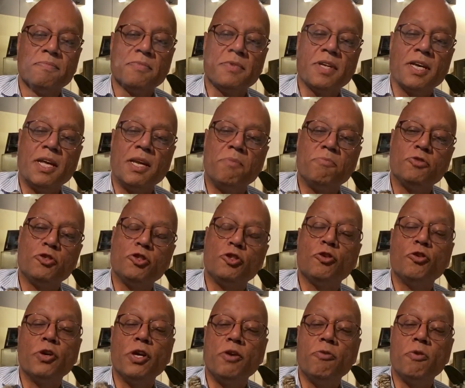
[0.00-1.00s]
and I'm
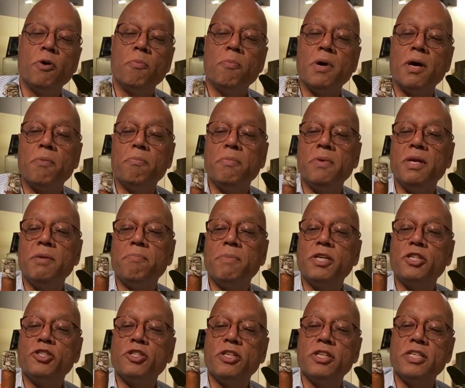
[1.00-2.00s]
sure he won't mind me
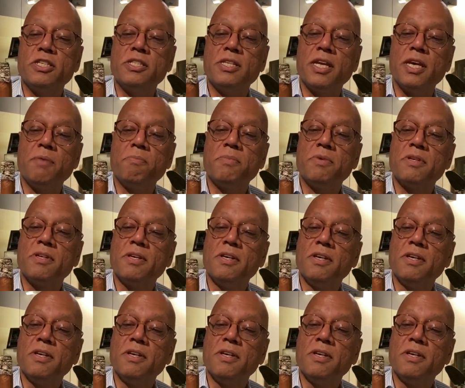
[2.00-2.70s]
mention his name.